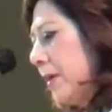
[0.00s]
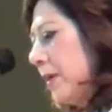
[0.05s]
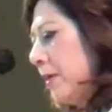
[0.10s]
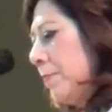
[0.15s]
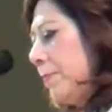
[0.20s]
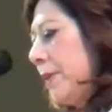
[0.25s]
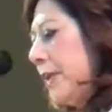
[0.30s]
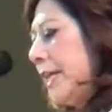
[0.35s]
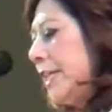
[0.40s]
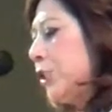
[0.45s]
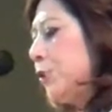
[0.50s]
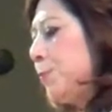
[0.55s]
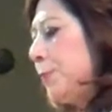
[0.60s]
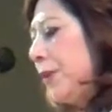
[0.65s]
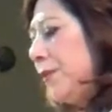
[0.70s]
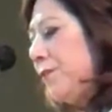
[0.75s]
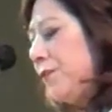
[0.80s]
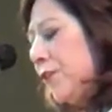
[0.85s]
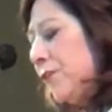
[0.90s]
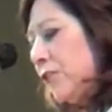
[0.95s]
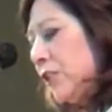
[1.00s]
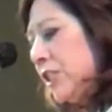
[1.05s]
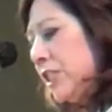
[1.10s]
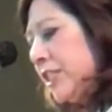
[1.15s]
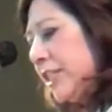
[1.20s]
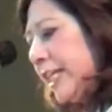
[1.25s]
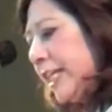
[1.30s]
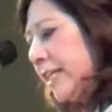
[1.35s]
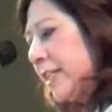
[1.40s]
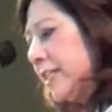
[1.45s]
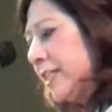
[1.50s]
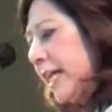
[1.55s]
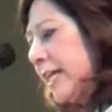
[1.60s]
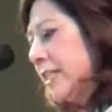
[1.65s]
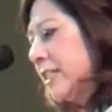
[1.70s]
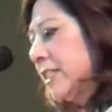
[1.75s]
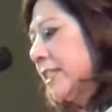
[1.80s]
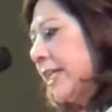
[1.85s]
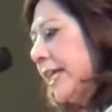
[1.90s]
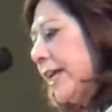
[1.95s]
But HB 56
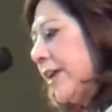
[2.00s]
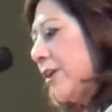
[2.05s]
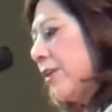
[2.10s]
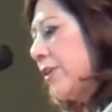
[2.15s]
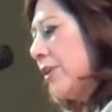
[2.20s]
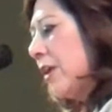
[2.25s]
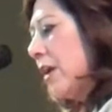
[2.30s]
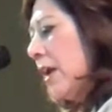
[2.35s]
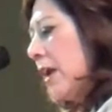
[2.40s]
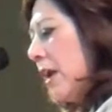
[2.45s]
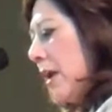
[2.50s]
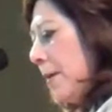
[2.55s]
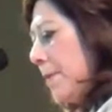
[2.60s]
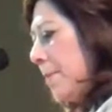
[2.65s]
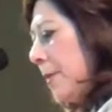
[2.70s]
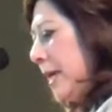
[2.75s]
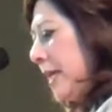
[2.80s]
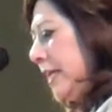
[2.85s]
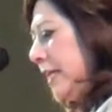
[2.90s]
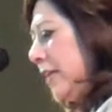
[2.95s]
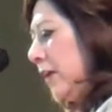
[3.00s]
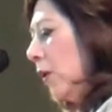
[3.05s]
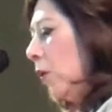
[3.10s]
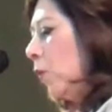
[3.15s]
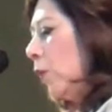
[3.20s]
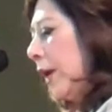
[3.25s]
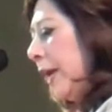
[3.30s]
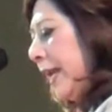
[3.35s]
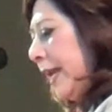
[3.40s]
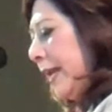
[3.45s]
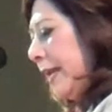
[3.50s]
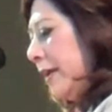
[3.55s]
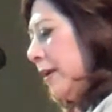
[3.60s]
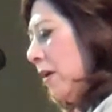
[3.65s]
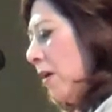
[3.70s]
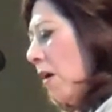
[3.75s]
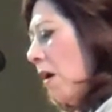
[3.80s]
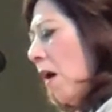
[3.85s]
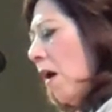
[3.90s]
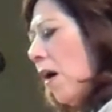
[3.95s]
has scared many
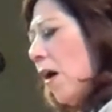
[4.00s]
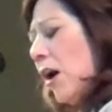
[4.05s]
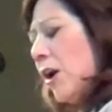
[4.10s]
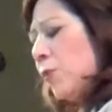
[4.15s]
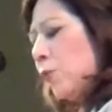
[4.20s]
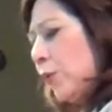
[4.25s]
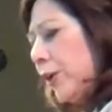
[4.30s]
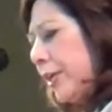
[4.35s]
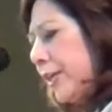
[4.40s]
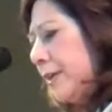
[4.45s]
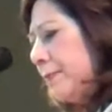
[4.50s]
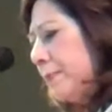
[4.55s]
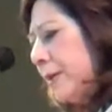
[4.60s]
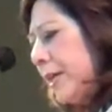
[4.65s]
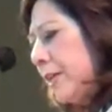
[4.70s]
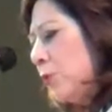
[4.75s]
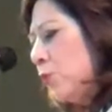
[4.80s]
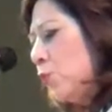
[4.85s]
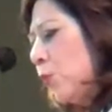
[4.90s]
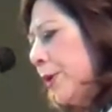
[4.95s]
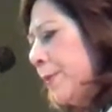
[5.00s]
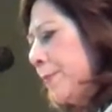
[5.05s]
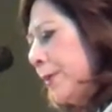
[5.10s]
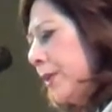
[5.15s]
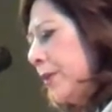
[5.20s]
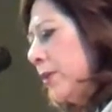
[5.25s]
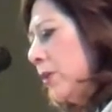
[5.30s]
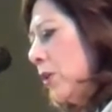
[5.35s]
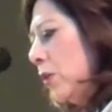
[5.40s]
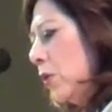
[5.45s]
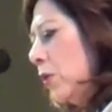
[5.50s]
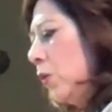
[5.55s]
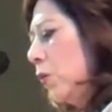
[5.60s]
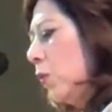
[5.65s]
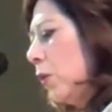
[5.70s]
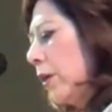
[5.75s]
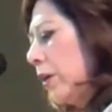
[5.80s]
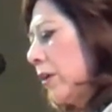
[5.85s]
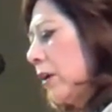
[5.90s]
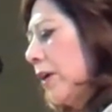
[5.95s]
away, hard-working men and women who
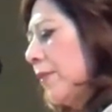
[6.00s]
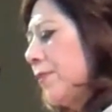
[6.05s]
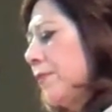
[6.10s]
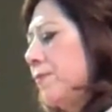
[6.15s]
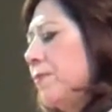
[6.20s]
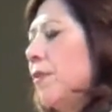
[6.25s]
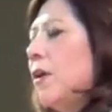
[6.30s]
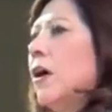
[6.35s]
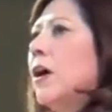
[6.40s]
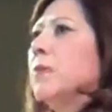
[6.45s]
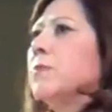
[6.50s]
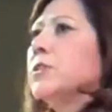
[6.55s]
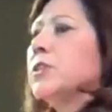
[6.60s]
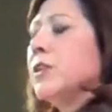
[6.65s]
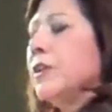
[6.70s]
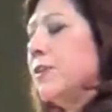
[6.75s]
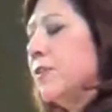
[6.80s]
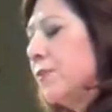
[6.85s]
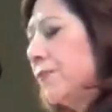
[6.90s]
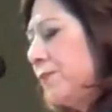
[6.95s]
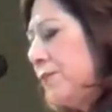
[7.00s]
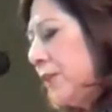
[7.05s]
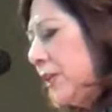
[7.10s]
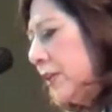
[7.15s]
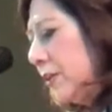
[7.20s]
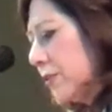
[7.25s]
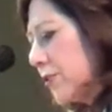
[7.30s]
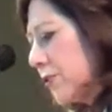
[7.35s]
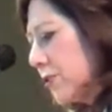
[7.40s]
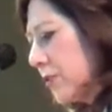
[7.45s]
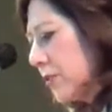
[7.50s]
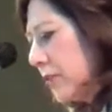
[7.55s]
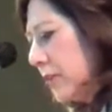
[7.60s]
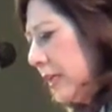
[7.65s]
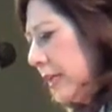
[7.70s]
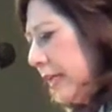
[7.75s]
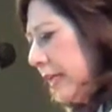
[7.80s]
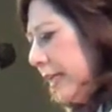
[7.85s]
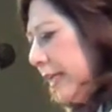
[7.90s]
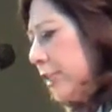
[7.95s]
work on the farms and in the fields.
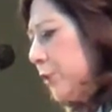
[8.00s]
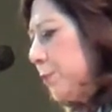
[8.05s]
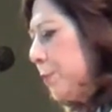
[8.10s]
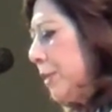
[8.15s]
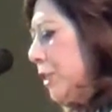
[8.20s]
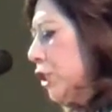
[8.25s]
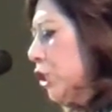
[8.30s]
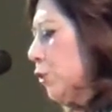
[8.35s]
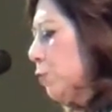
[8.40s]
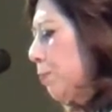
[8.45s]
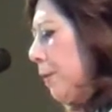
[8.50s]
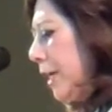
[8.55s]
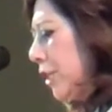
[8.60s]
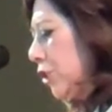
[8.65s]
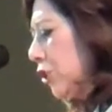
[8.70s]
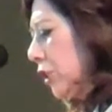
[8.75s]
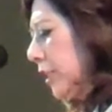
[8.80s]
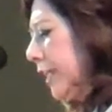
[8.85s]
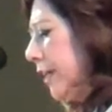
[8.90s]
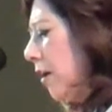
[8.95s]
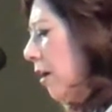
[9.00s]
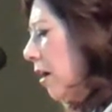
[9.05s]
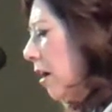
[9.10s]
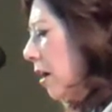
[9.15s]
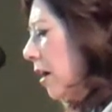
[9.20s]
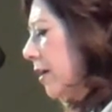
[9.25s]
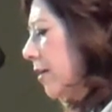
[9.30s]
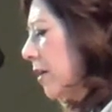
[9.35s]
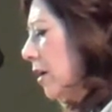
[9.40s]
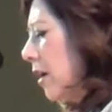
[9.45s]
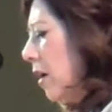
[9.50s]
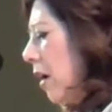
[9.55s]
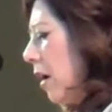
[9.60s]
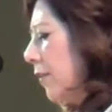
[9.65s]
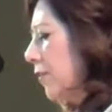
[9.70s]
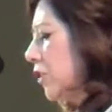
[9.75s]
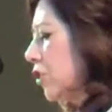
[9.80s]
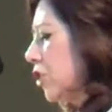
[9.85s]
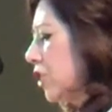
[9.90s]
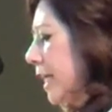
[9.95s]
It's been especially hard
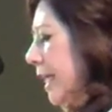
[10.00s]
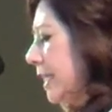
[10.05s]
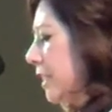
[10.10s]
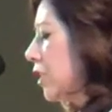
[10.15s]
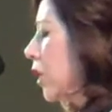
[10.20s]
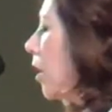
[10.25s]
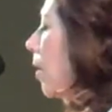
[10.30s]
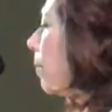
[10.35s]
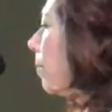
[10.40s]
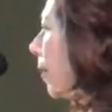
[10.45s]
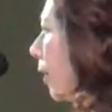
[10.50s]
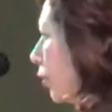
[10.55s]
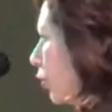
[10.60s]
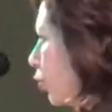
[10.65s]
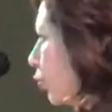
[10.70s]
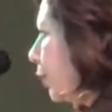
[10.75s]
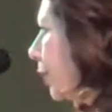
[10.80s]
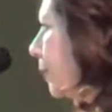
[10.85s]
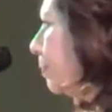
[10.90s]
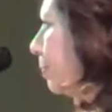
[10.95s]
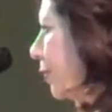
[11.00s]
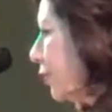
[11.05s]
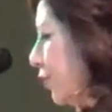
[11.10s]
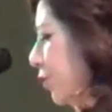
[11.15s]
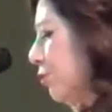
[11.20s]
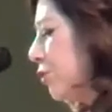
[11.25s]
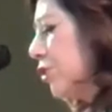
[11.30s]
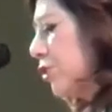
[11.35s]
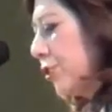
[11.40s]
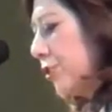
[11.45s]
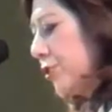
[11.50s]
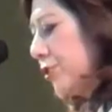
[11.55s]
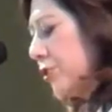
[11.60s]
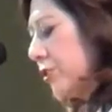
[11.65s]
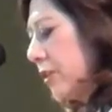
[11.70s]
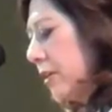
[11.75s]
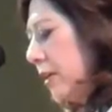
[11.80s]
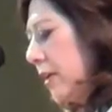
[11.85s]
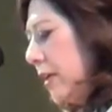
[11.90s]
on the state's poultry producers.